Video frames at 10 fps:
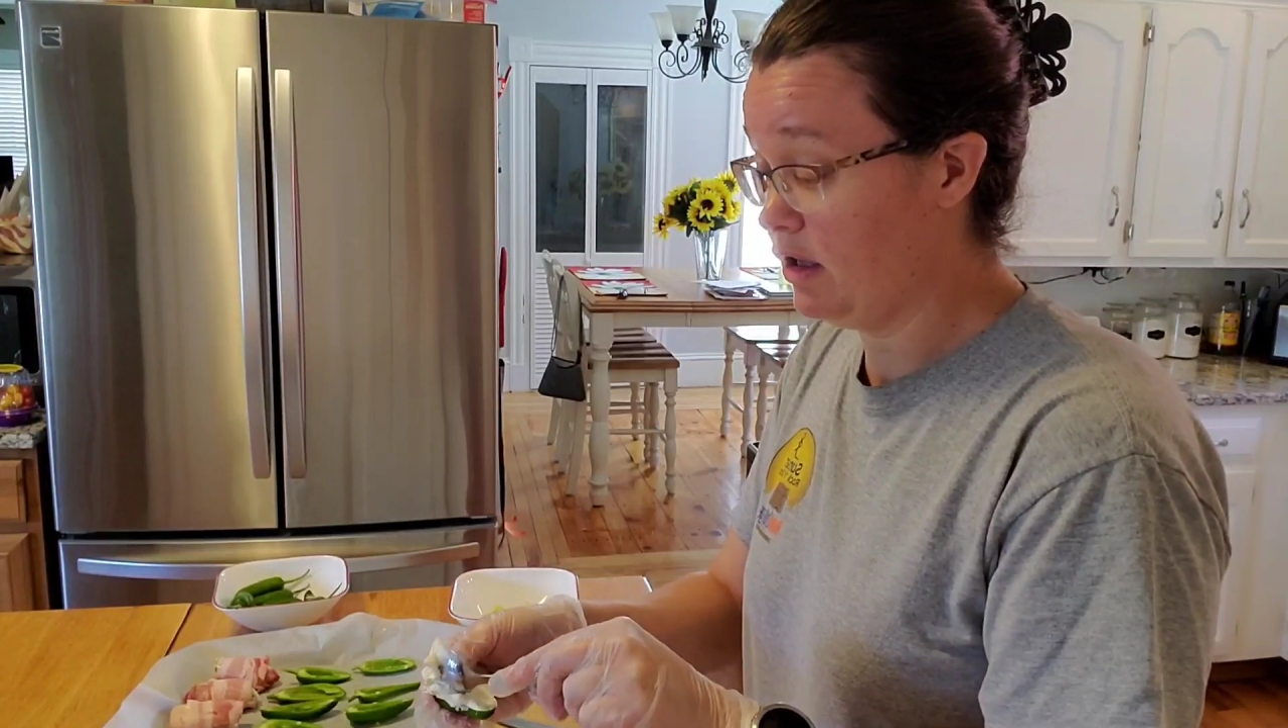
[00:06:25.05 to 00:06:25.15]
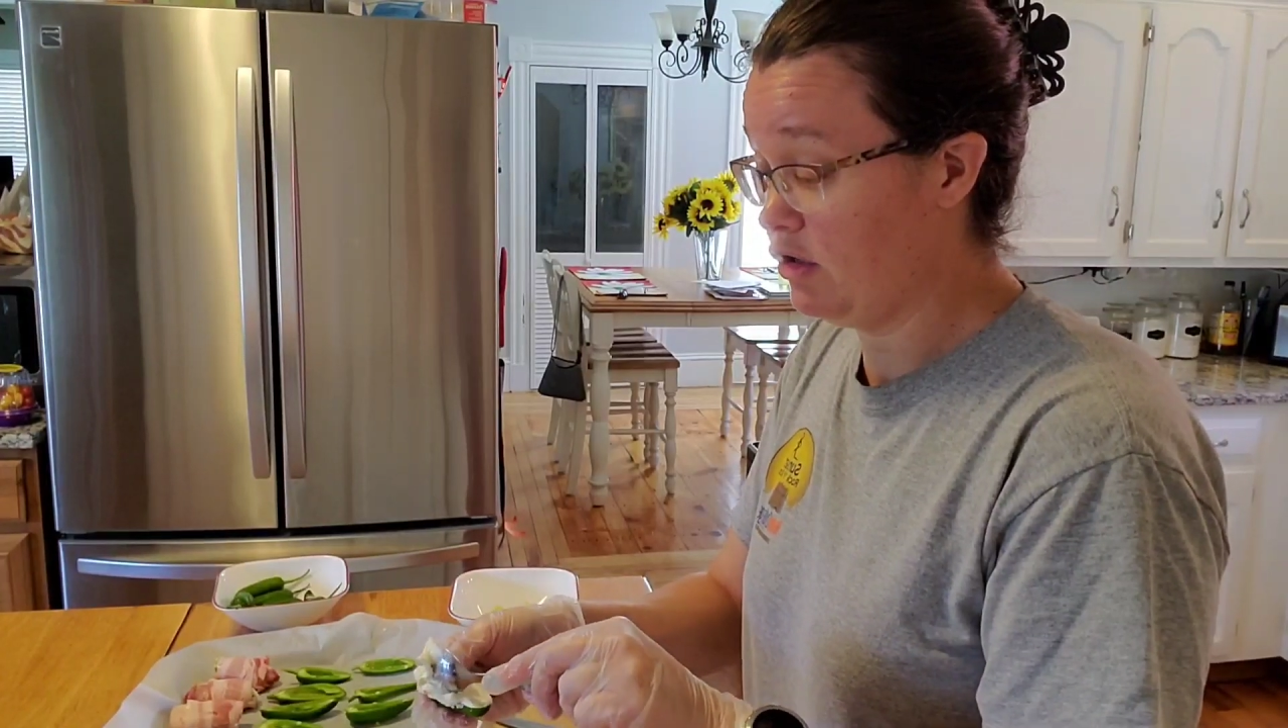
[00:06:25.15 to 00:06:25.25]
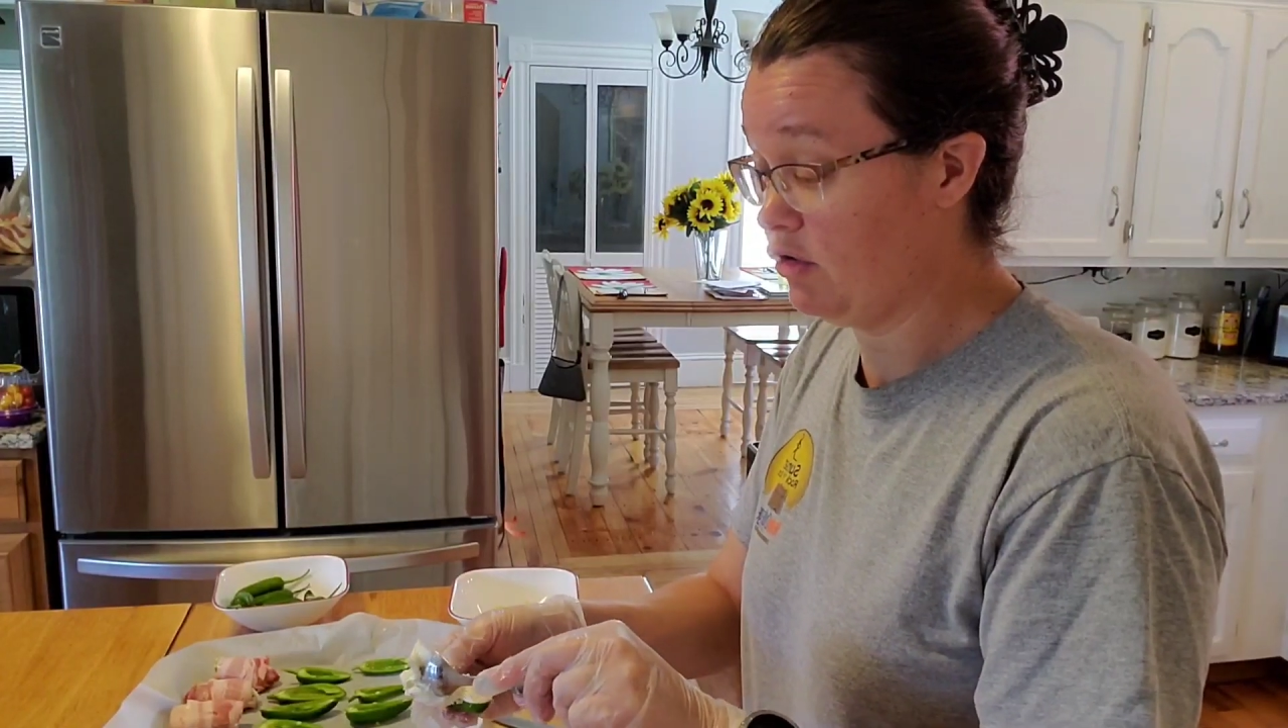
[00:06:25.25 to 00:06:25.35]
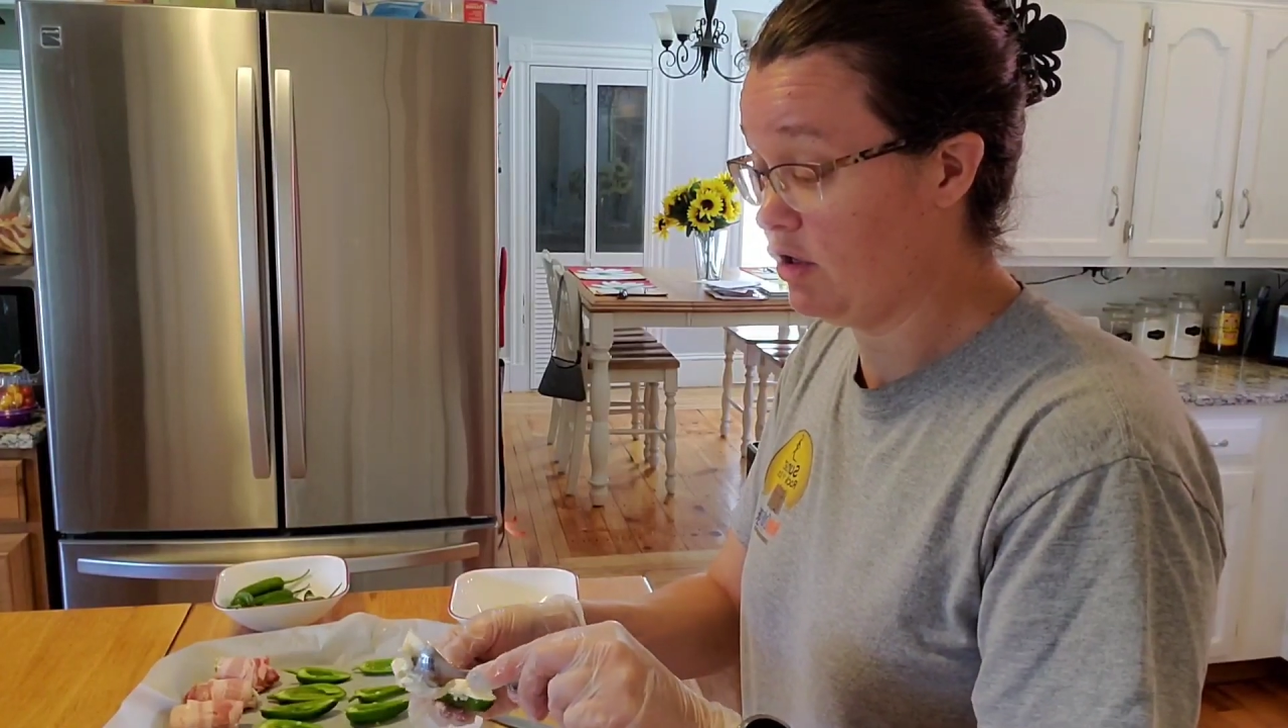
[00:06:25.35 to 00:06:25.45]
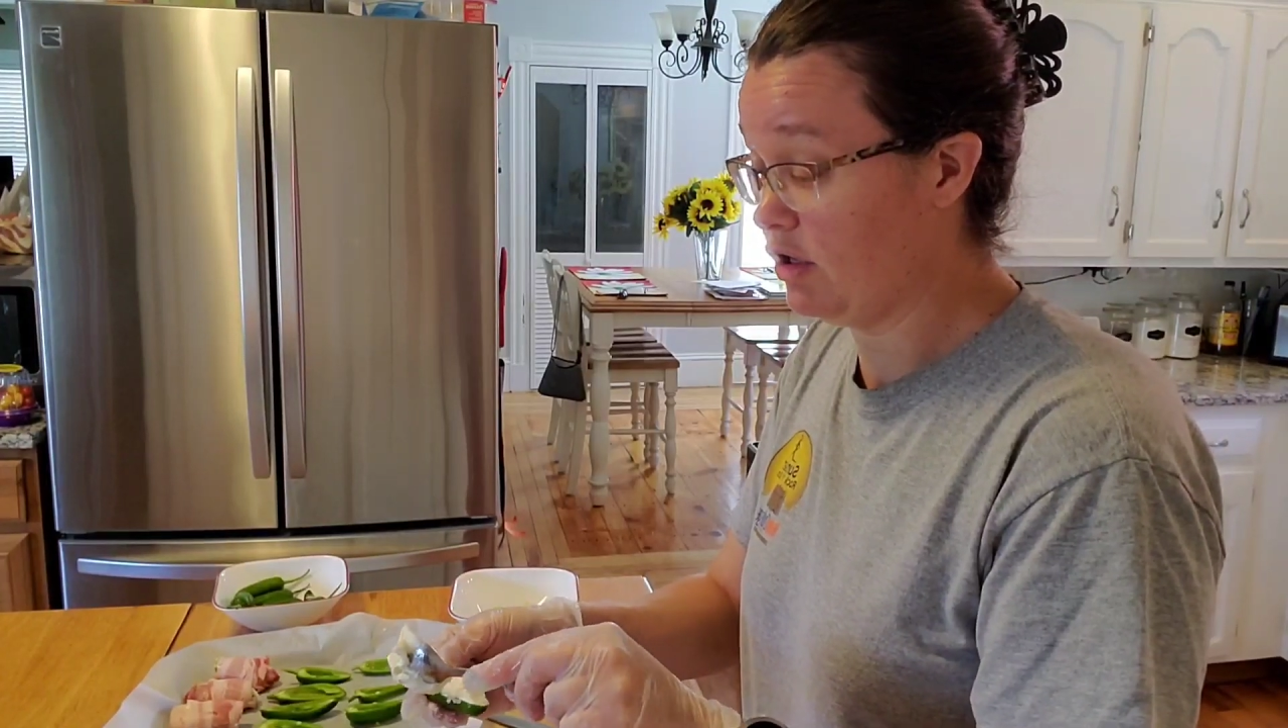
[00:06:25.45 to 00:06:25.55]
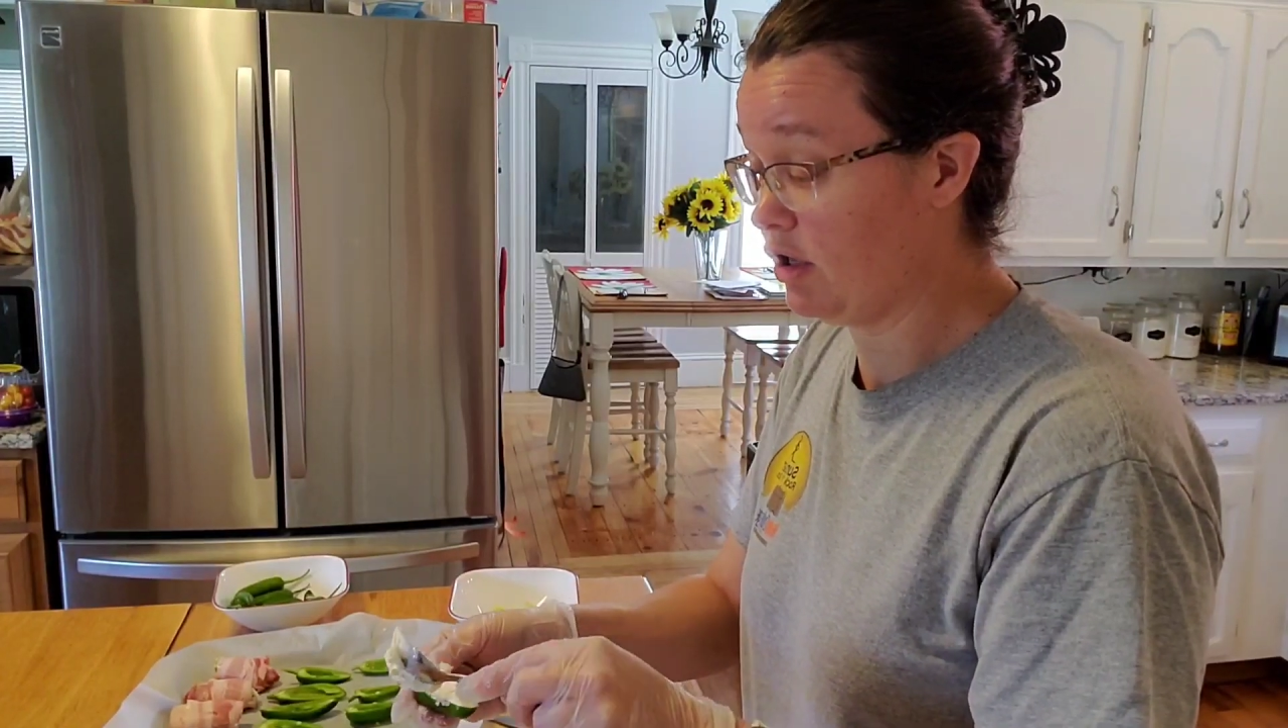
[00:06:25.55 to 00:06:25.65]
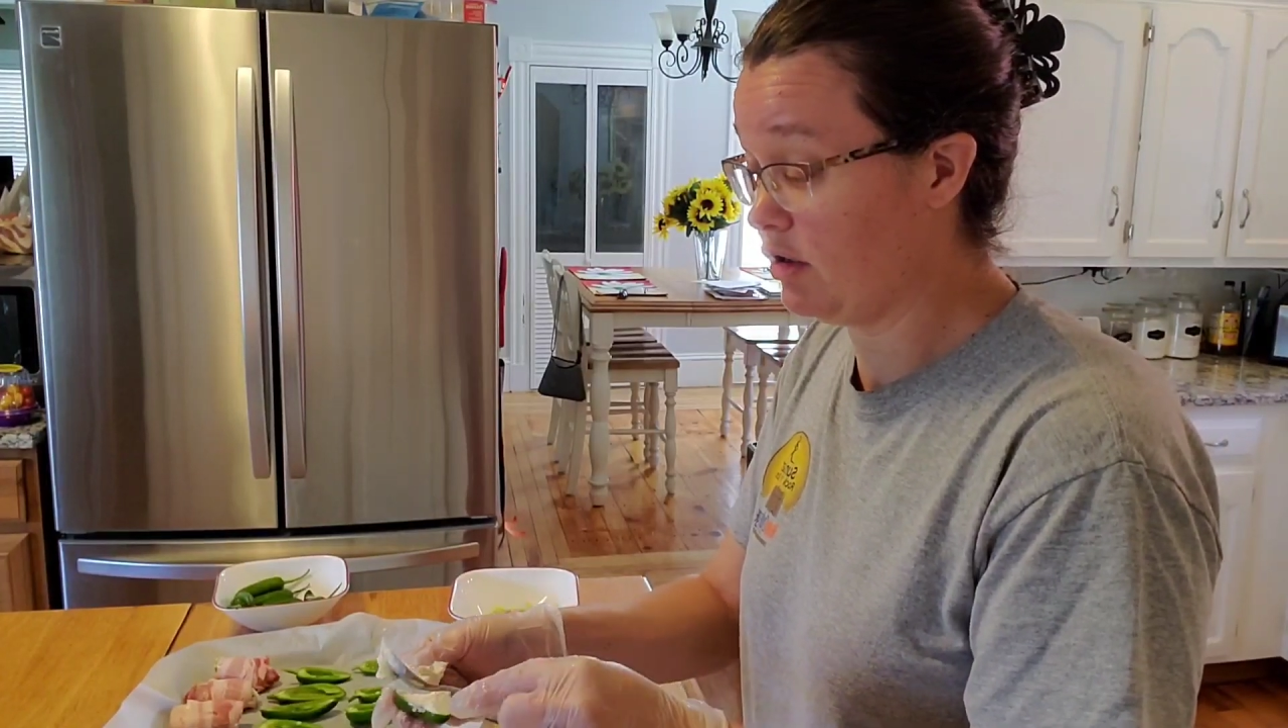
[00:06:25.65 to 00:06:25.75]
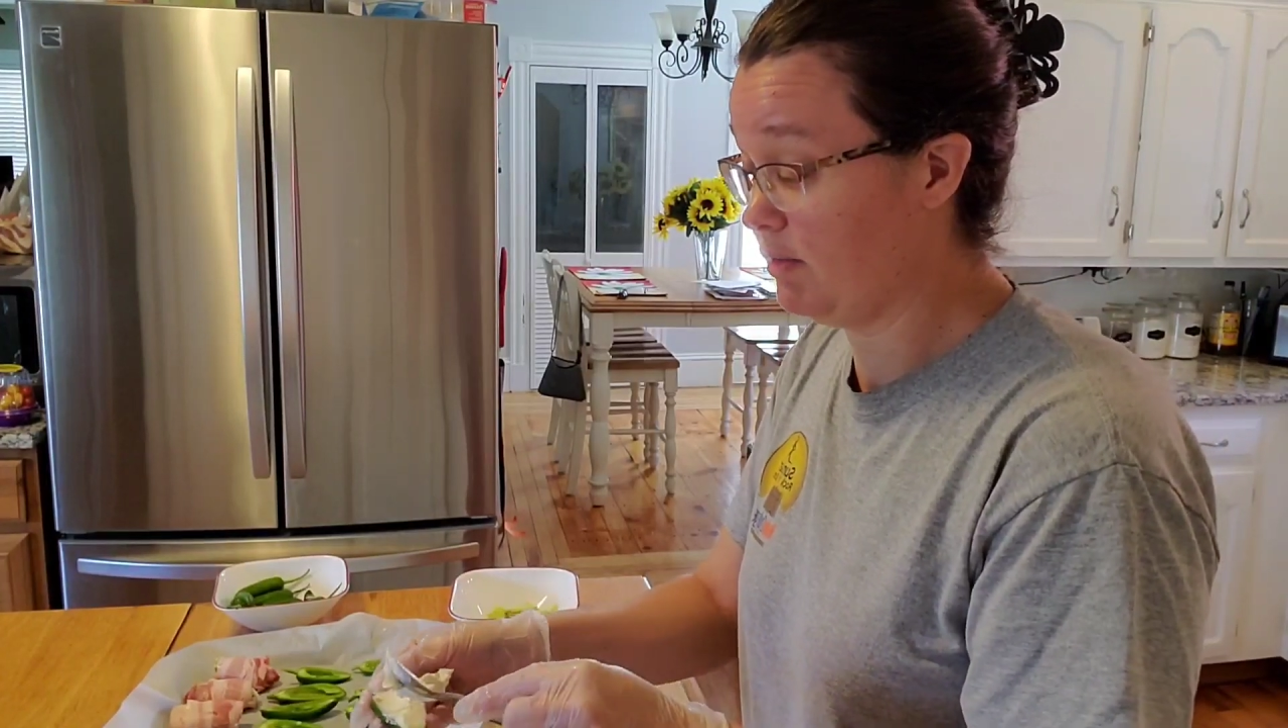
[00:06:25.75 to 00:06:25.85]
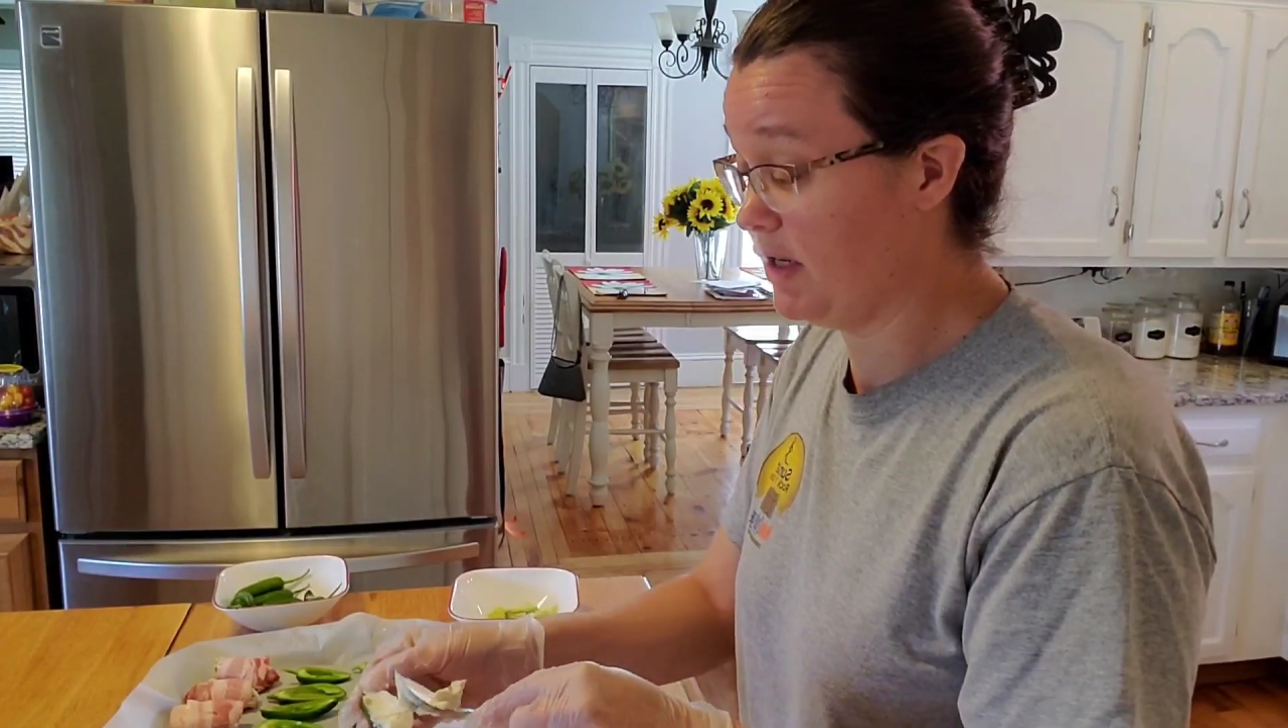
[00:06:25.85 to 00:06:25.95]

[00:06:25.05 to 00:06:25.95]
you can cook them in